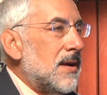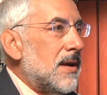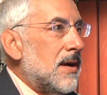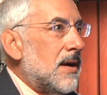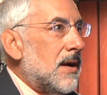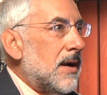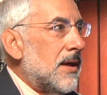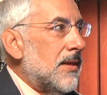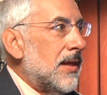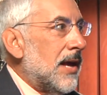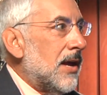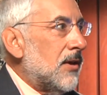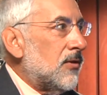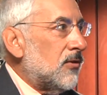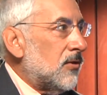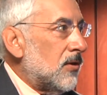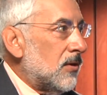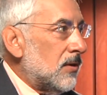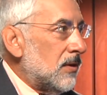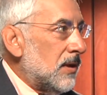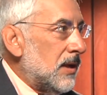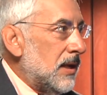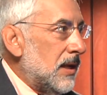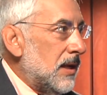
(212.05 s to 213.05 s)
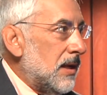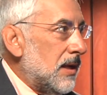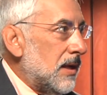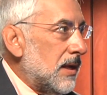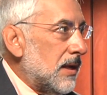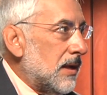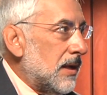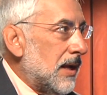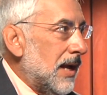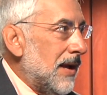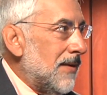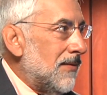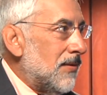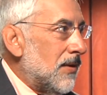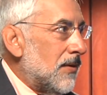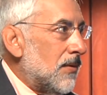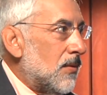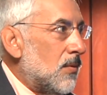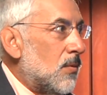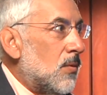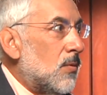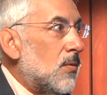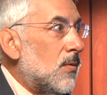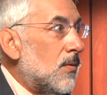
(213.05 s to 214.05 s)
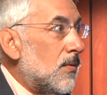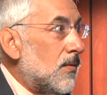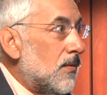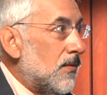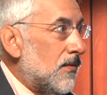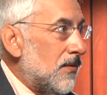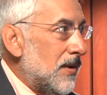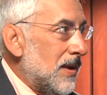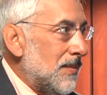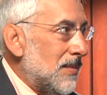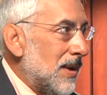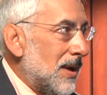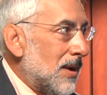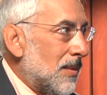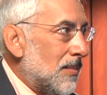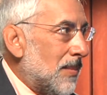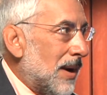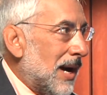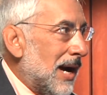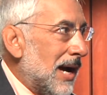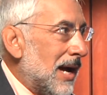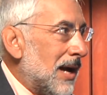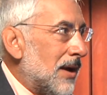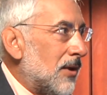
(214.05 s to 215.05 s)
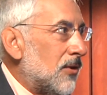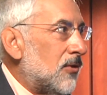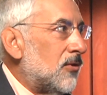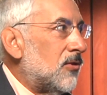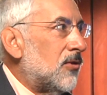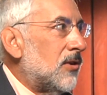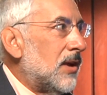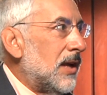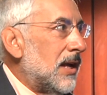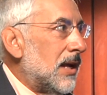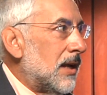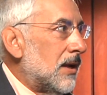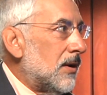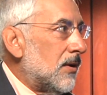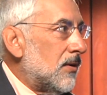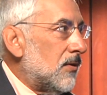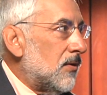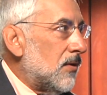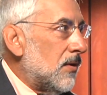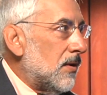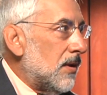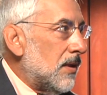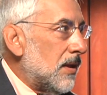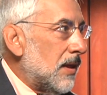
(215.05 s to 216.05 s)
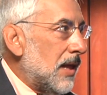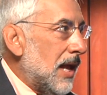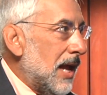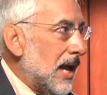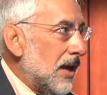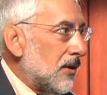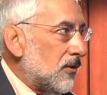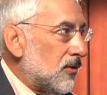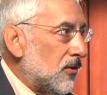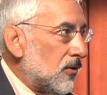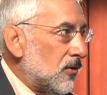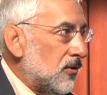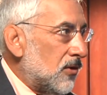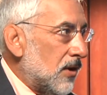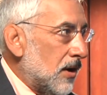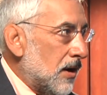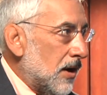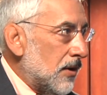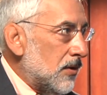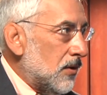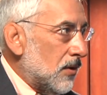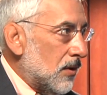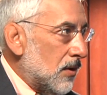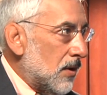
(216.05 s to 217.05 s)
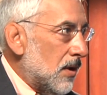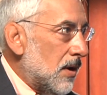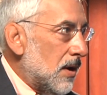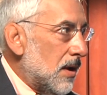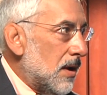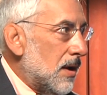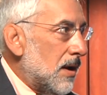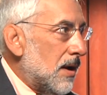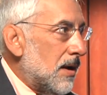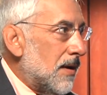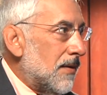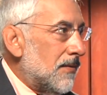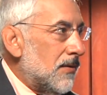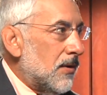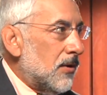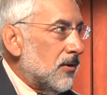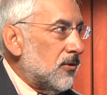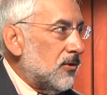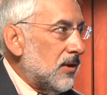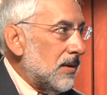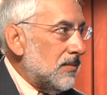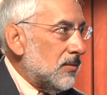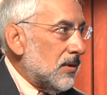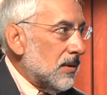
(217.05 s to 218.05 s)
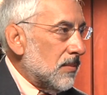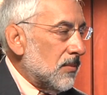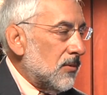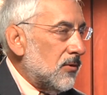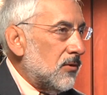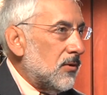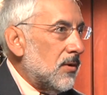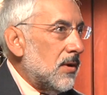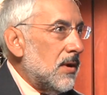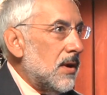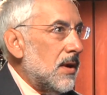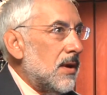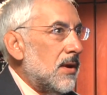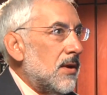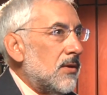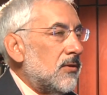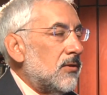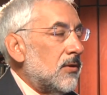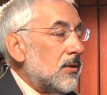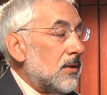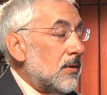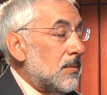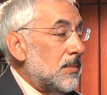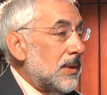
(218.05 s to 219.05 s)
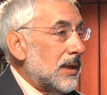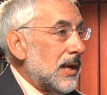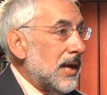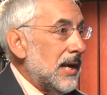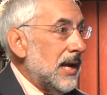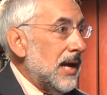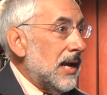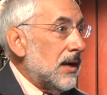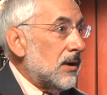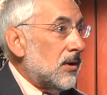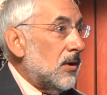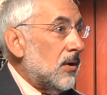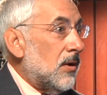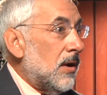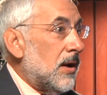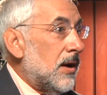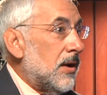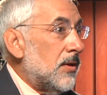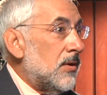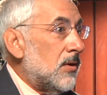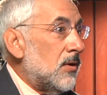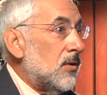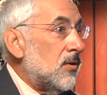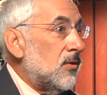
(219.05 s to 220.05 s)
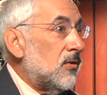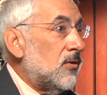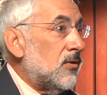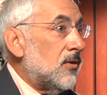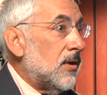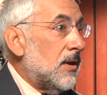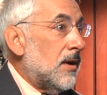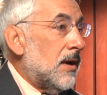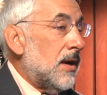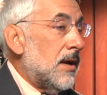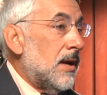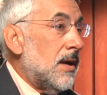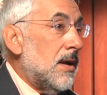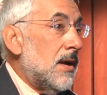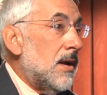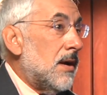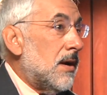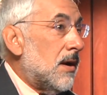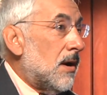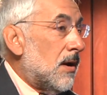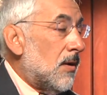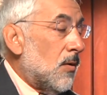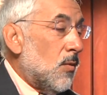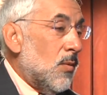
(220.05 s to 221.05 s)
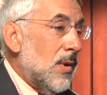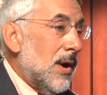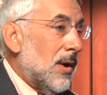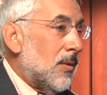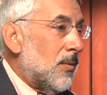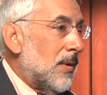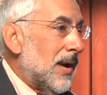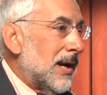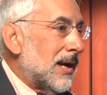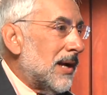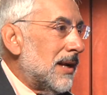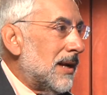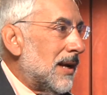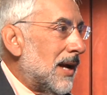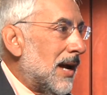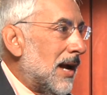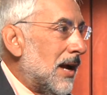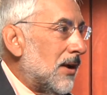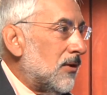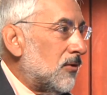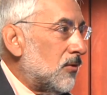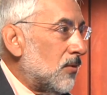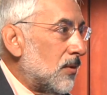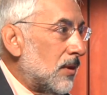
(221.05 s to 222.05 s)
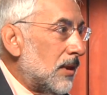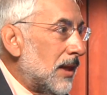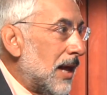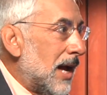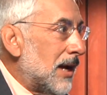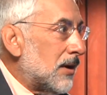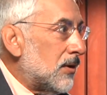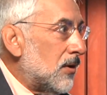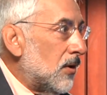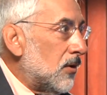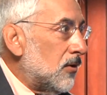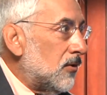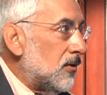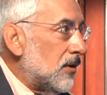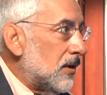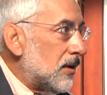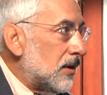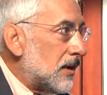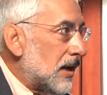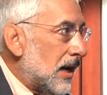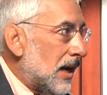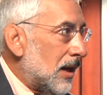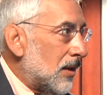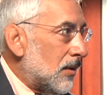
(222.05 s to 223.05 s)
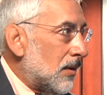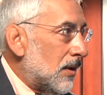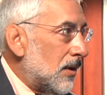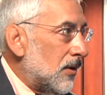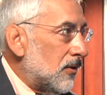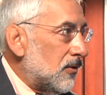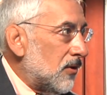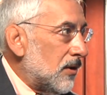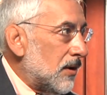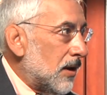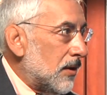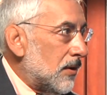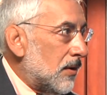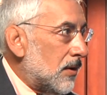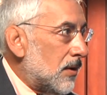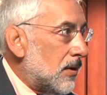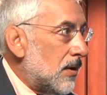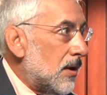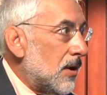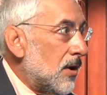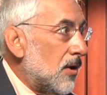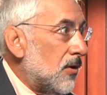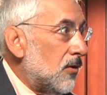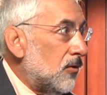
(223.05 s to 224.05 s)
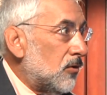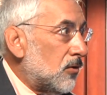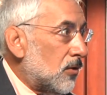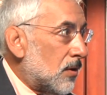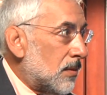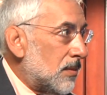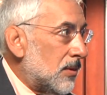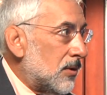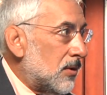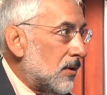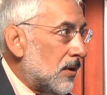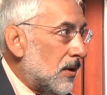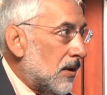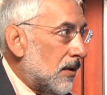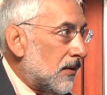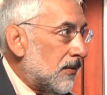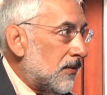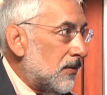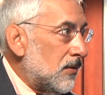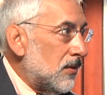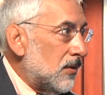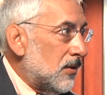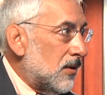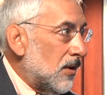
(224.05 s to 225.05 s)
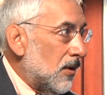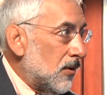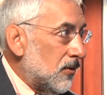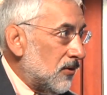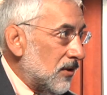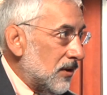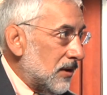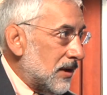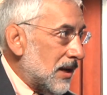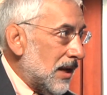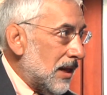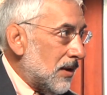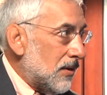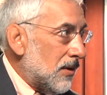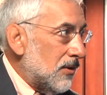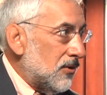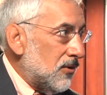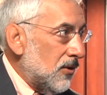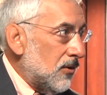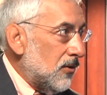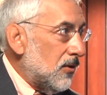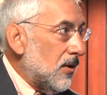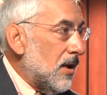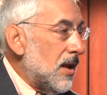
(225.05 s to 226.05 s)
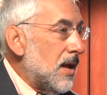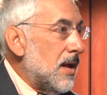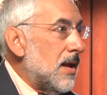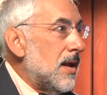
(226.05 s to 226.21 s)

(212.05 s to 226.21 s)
That certainly gave the female bias and answers to other of their symptoms. So they're mechanical. Others are well recognized with lactose intolerance and other sorbitol fructose intolerances,